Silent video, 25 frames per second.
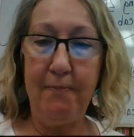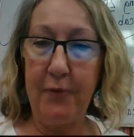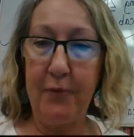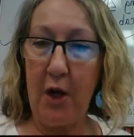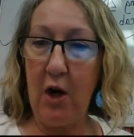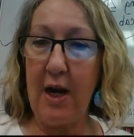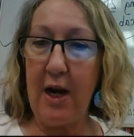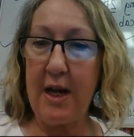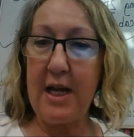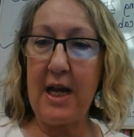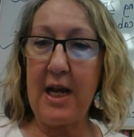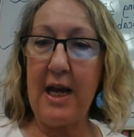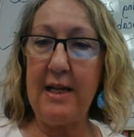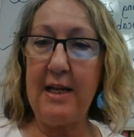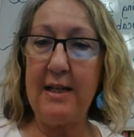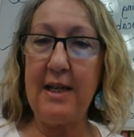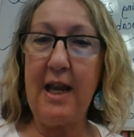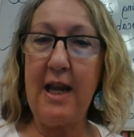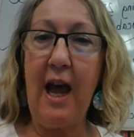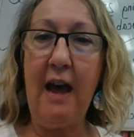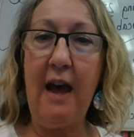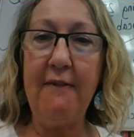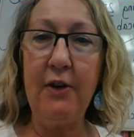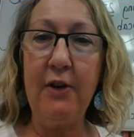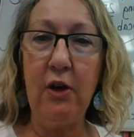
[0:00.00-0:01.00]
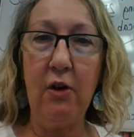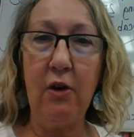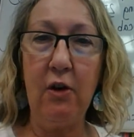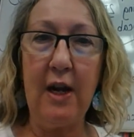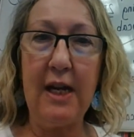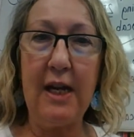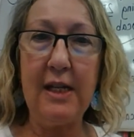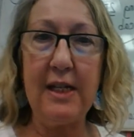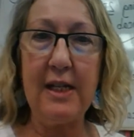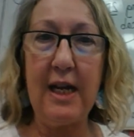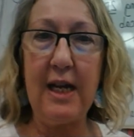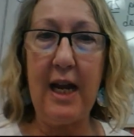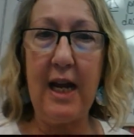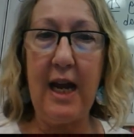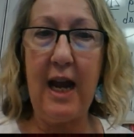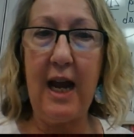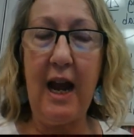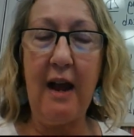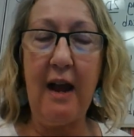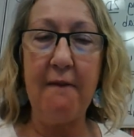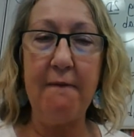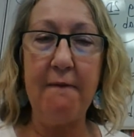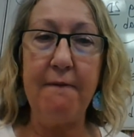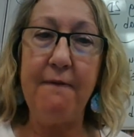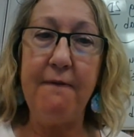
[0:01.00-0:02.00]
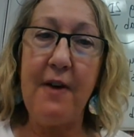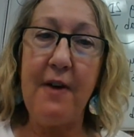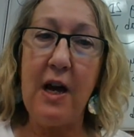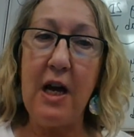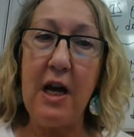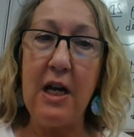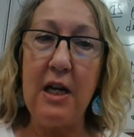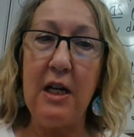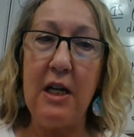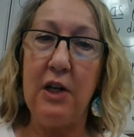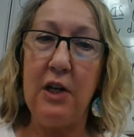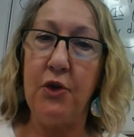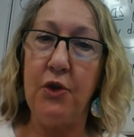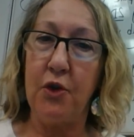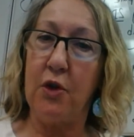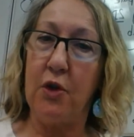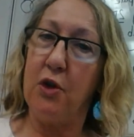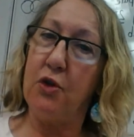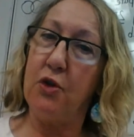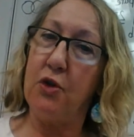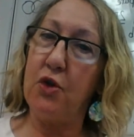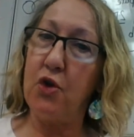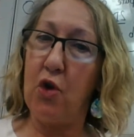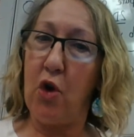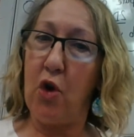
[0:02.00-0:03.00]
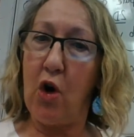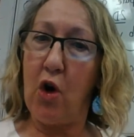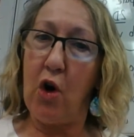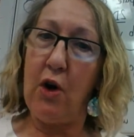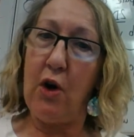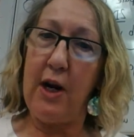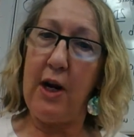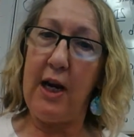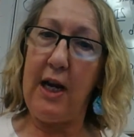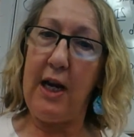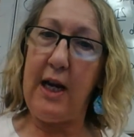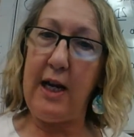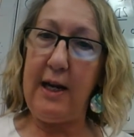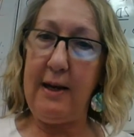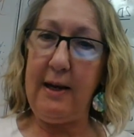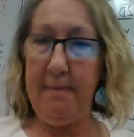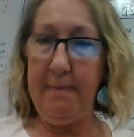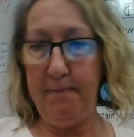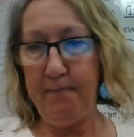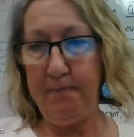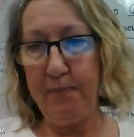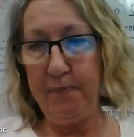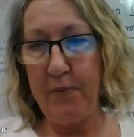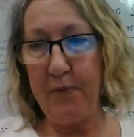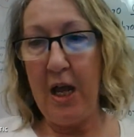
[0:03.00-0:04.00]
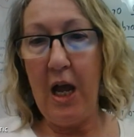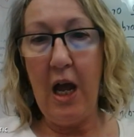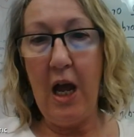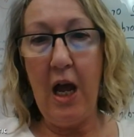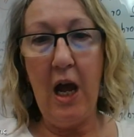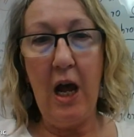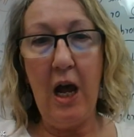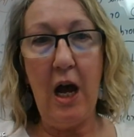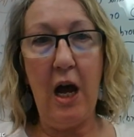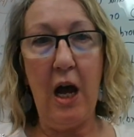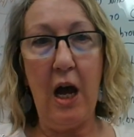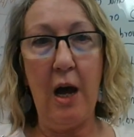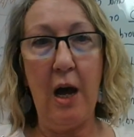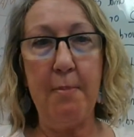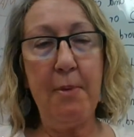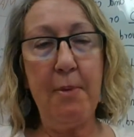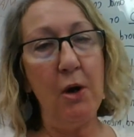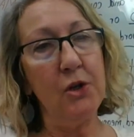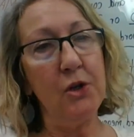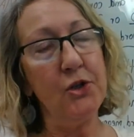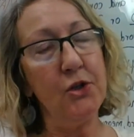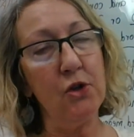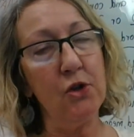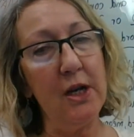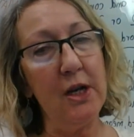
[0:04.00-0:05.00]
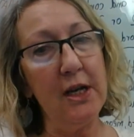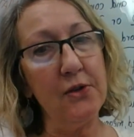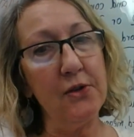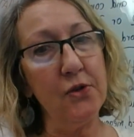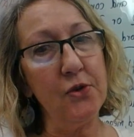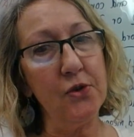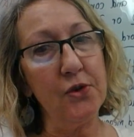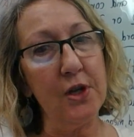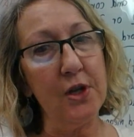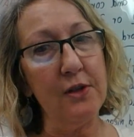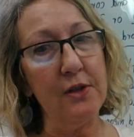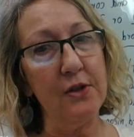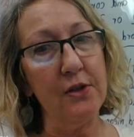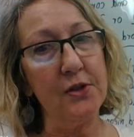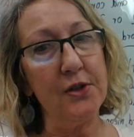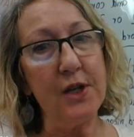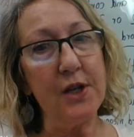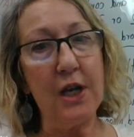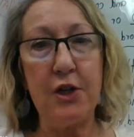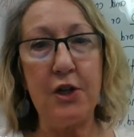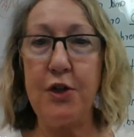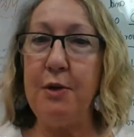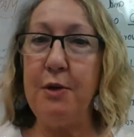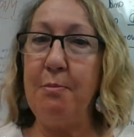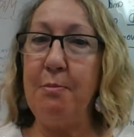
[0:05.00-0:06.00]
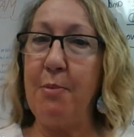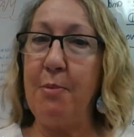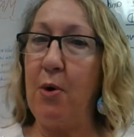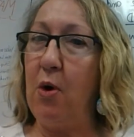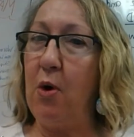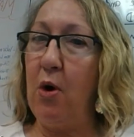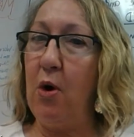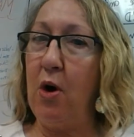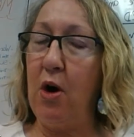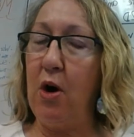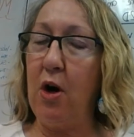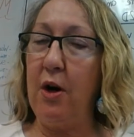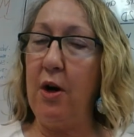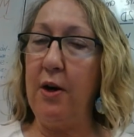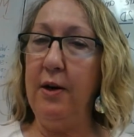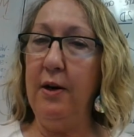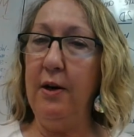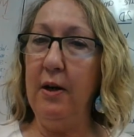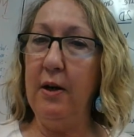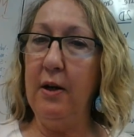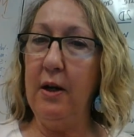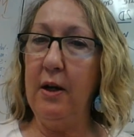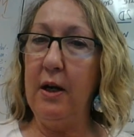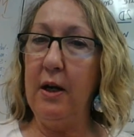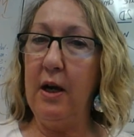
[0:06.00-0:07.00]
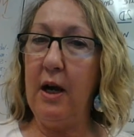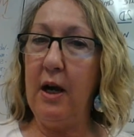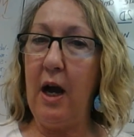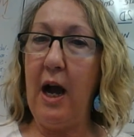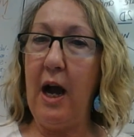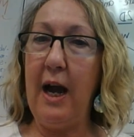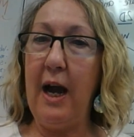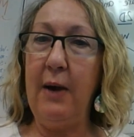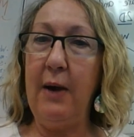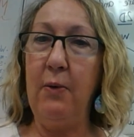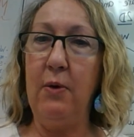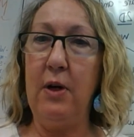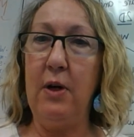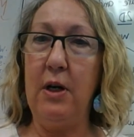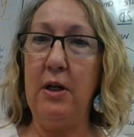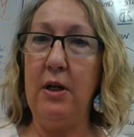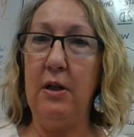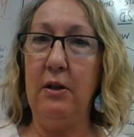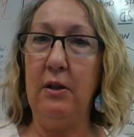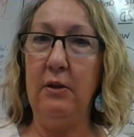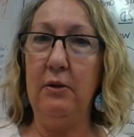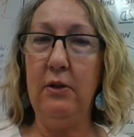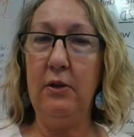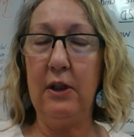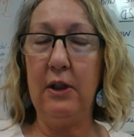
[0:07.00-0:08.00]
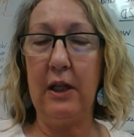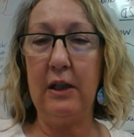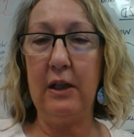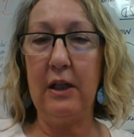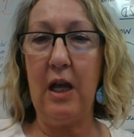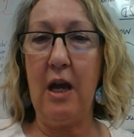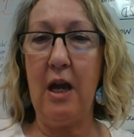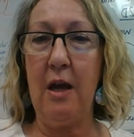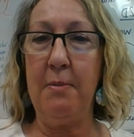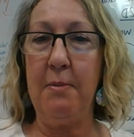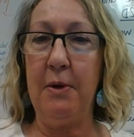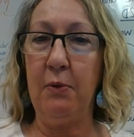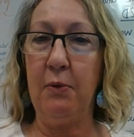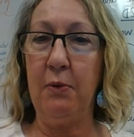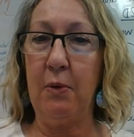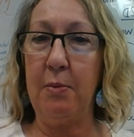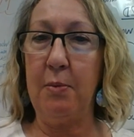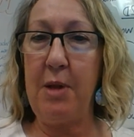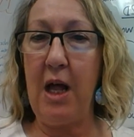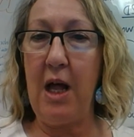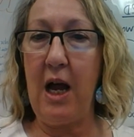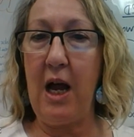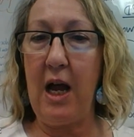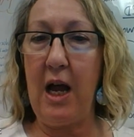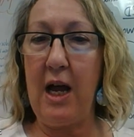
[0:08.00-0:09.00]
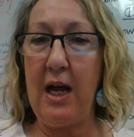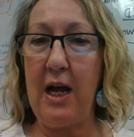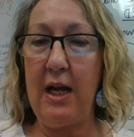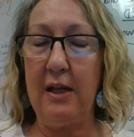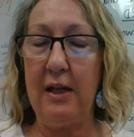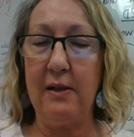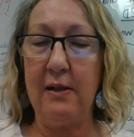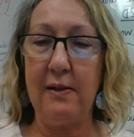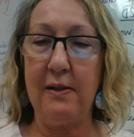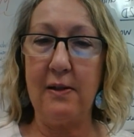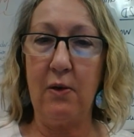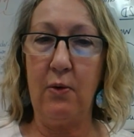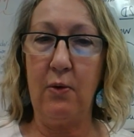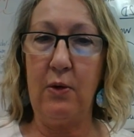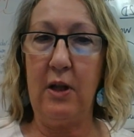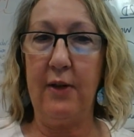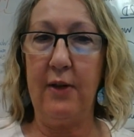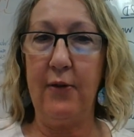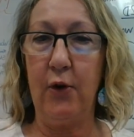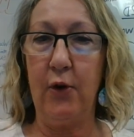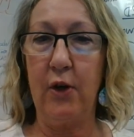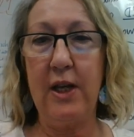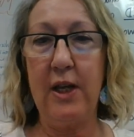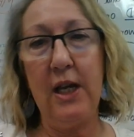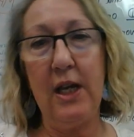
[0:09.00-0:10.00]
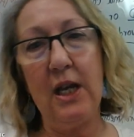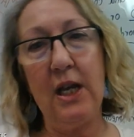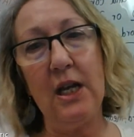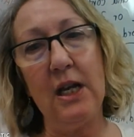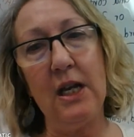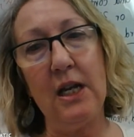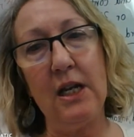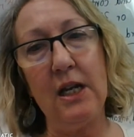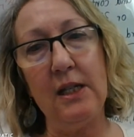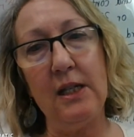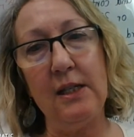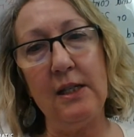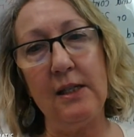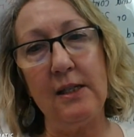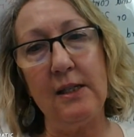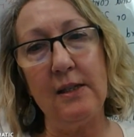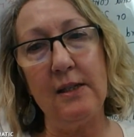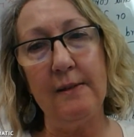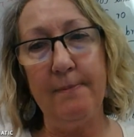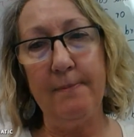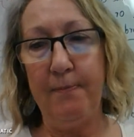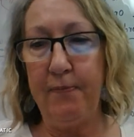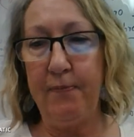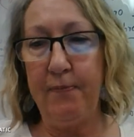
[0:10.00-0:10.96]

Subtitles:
All right, guys, have a great day. Have fun. Enjoy your story. Post your answers on the discussion board. I will look at them and reply, and so will other kids.